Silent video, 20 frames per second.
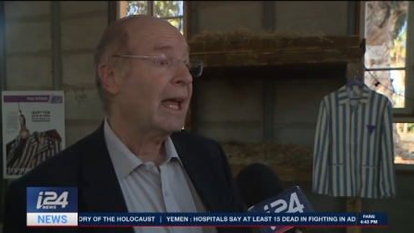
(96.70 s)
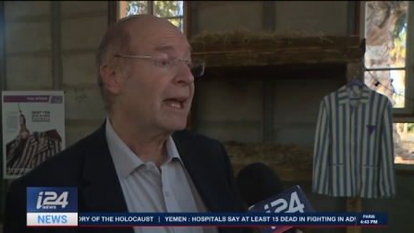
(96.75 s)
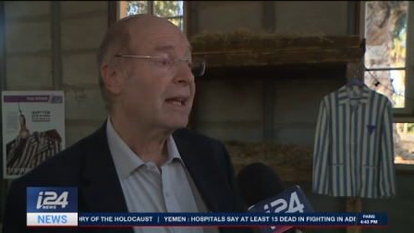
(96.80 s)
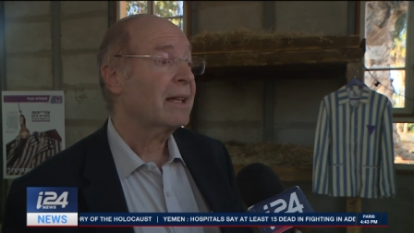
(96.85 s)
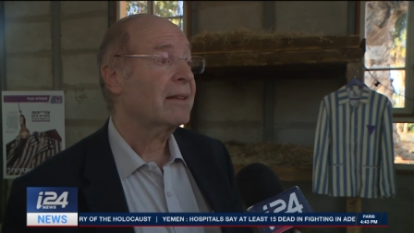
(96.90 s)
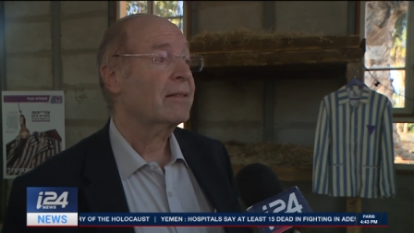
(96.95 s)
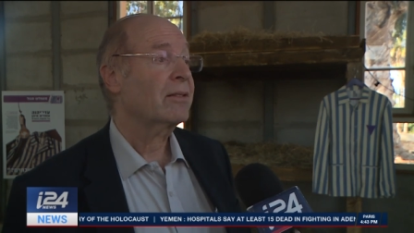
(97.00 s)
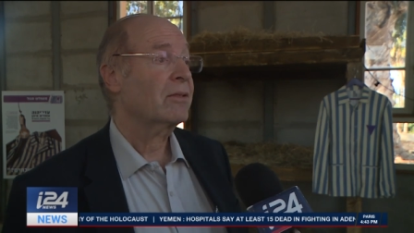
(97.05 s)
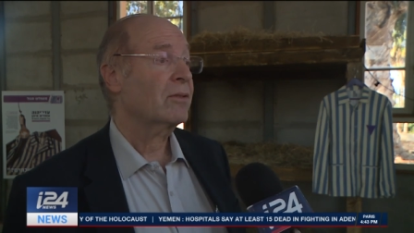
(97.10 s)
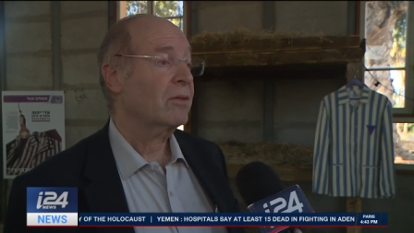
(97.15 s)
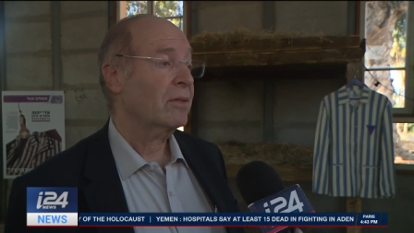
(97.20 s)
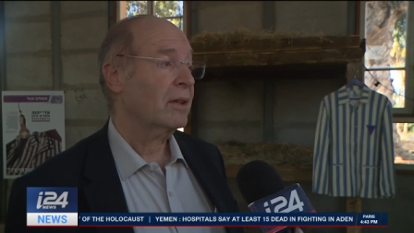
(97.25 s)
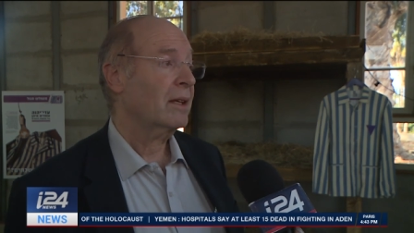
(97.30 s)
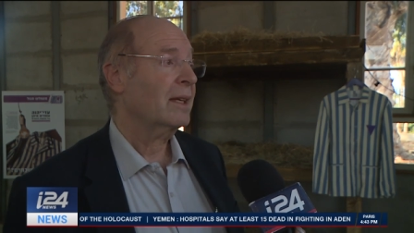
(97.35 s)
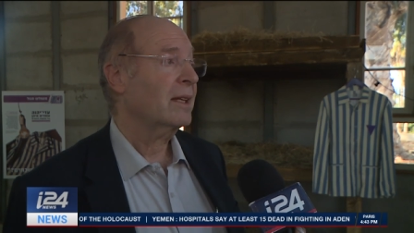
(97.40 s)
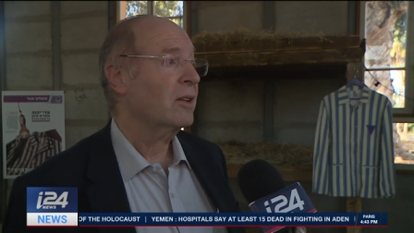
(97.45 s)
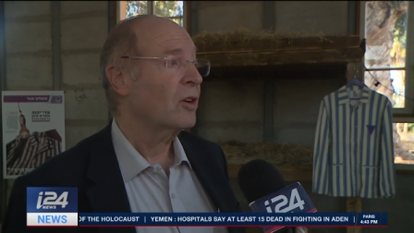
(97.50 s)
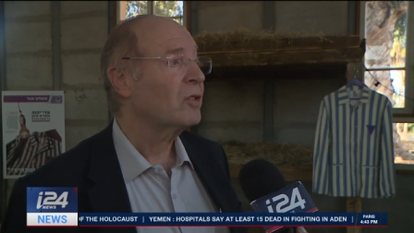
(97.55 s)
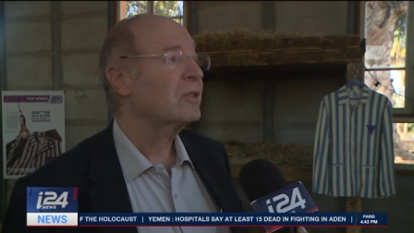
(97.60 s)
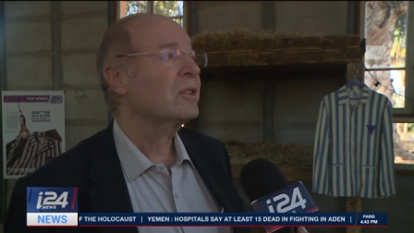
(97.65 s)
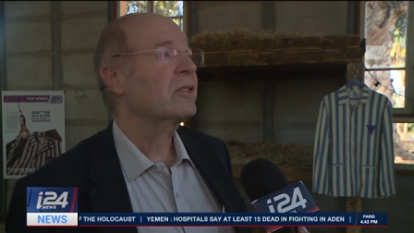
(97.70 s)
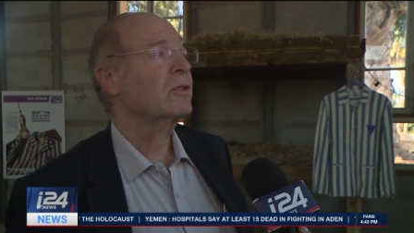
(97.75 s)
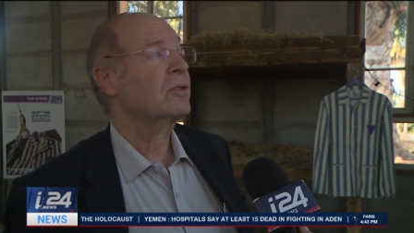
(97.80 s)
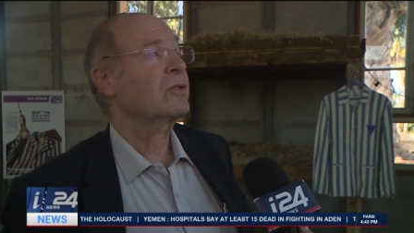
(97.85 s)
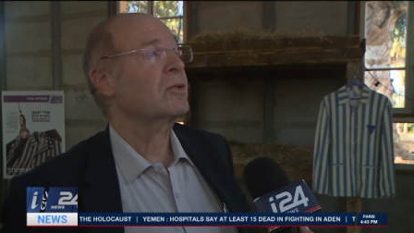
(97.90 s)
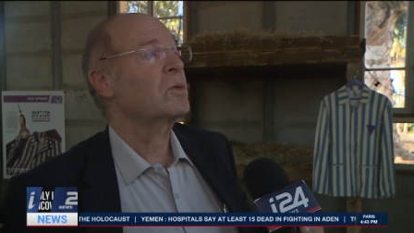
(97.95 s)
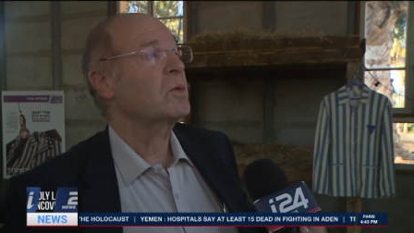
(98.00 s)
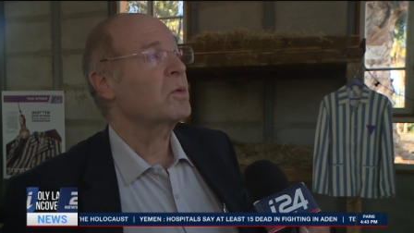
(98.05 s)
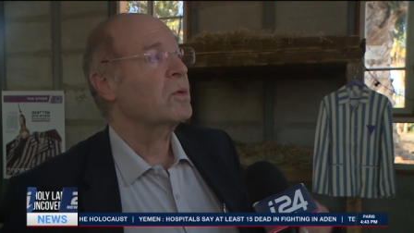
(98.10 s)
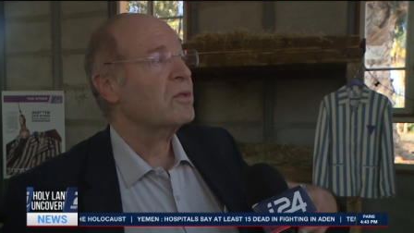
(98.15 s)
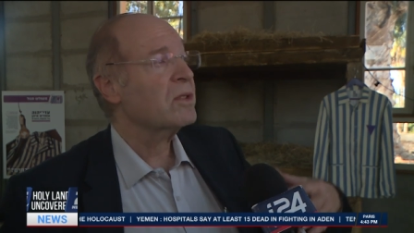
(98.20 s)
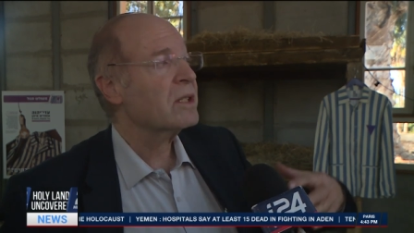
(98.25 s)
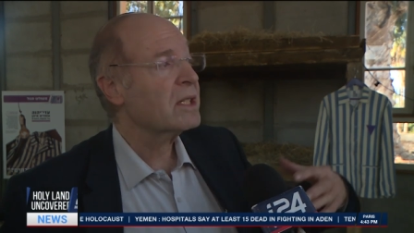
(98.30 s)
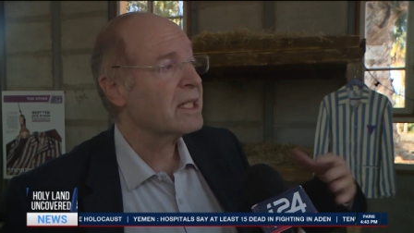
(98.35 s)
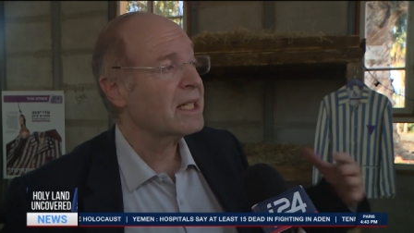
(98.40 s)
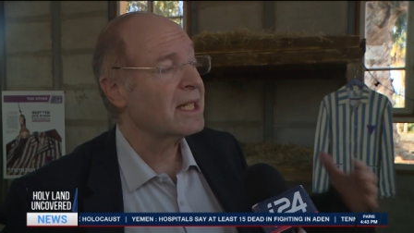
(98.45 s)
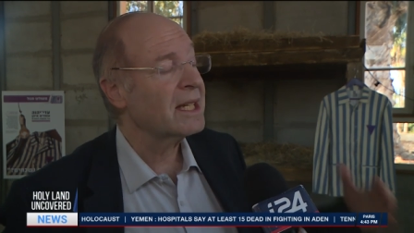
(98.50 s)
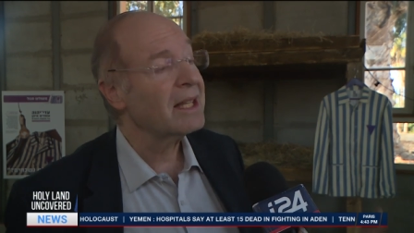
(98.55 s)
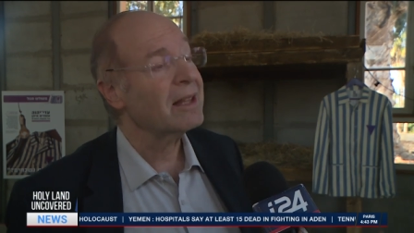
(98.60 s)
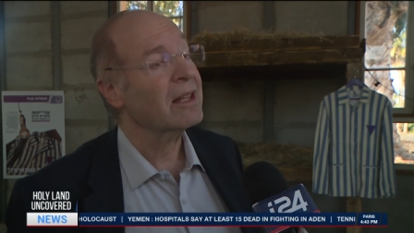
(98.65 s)
And in order to
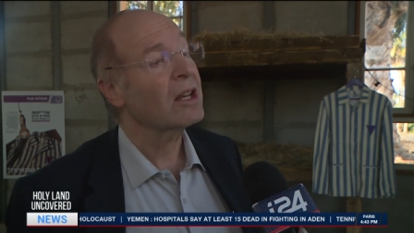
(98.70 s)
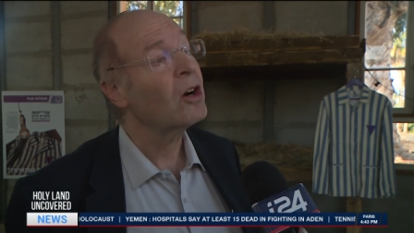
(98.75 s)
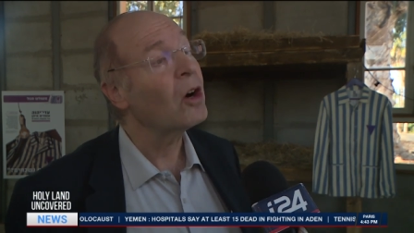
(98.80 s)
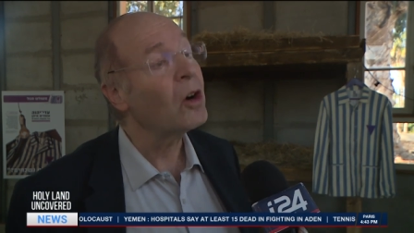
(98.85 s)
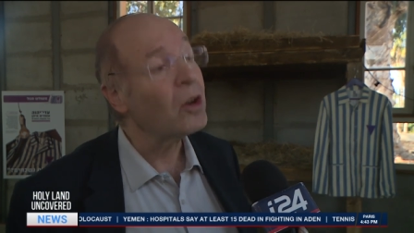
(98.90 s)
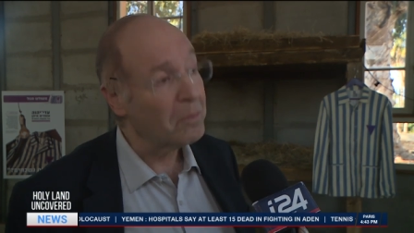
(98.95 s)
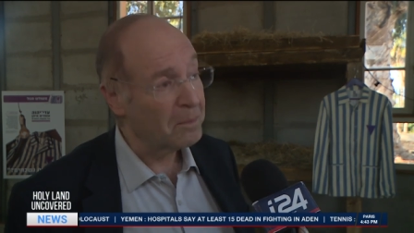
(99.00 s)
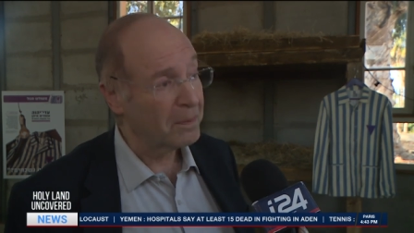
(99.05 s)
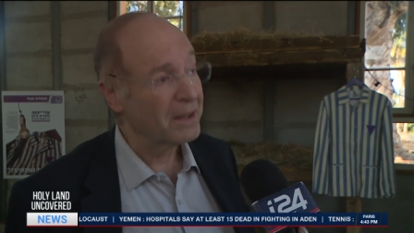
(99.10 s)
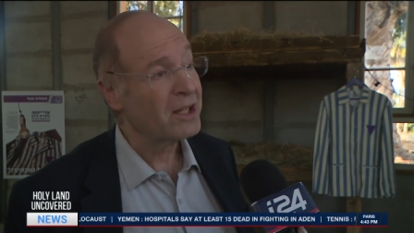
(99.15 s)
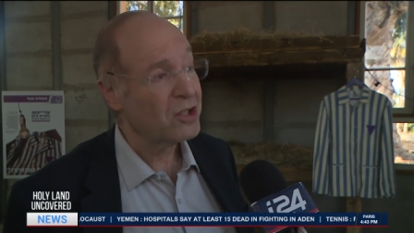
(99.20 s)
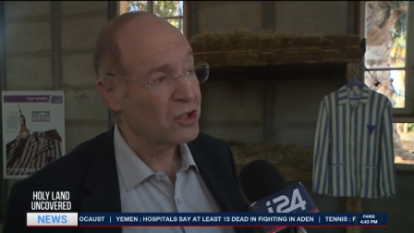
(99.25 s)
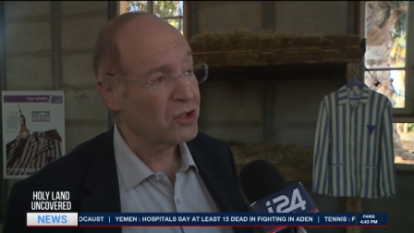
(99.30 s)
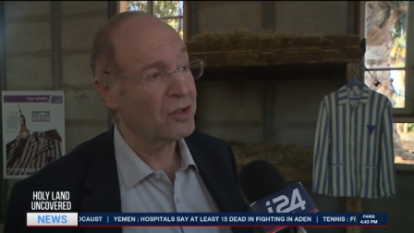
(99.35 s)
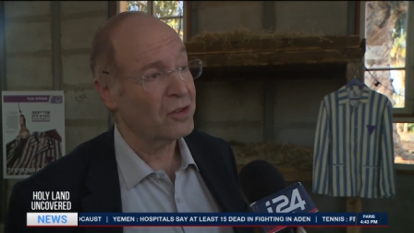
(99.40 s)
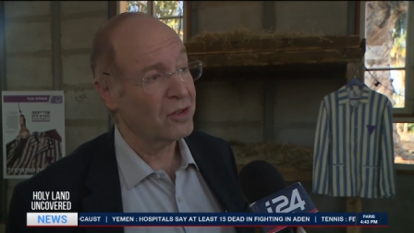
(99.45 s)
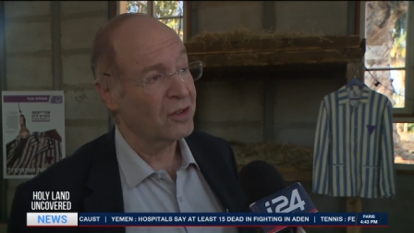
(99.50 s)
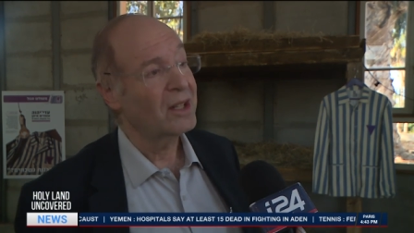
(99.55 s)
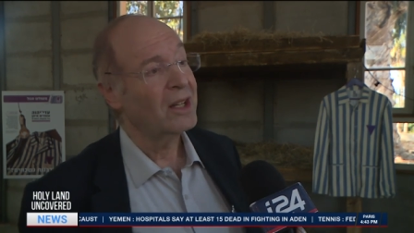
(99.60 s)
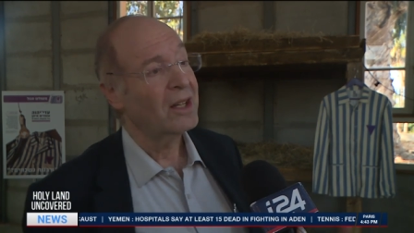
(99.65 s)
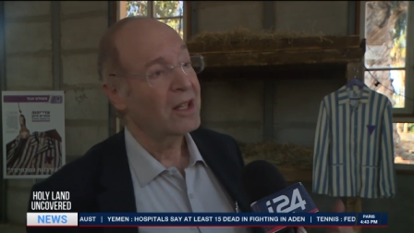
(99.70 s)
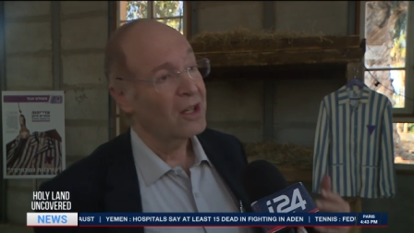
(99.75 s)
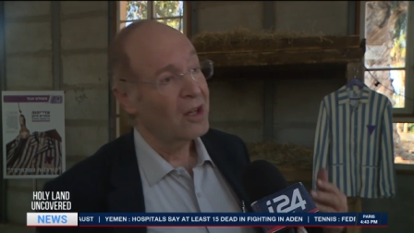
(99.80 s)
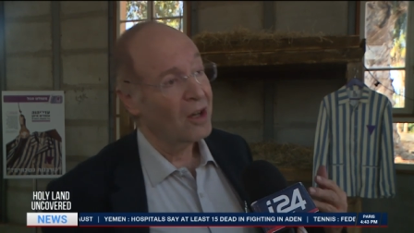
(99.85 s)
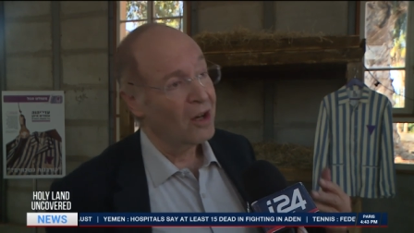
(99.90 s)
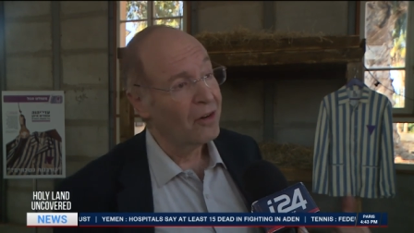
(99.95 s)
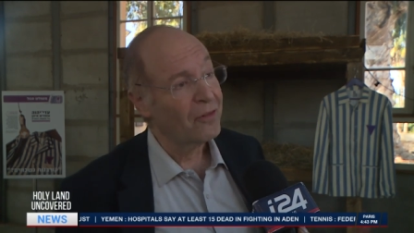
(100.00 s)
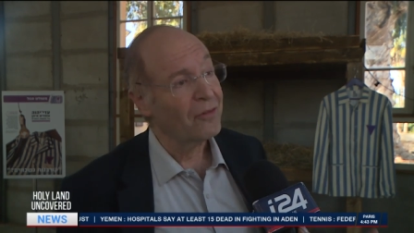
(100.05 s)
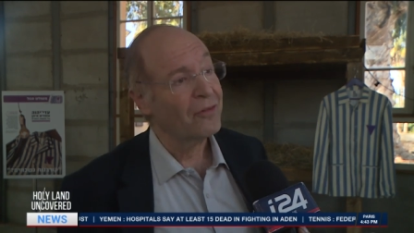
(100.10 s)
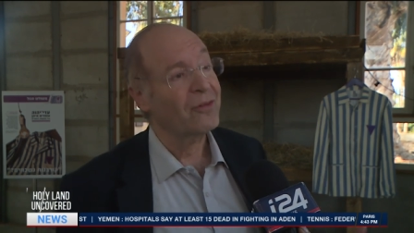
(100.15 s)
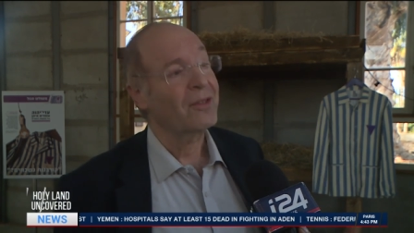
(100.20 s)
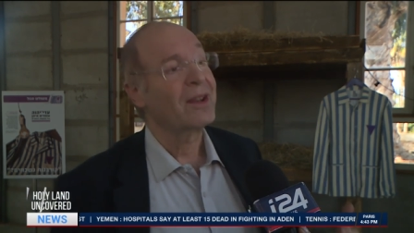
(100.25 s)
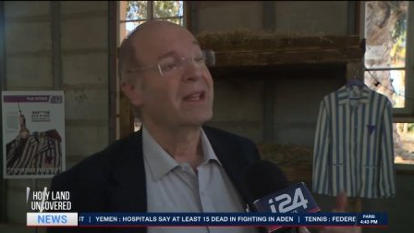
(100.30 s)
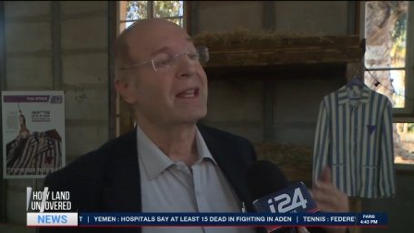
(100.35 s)
see the whole picture of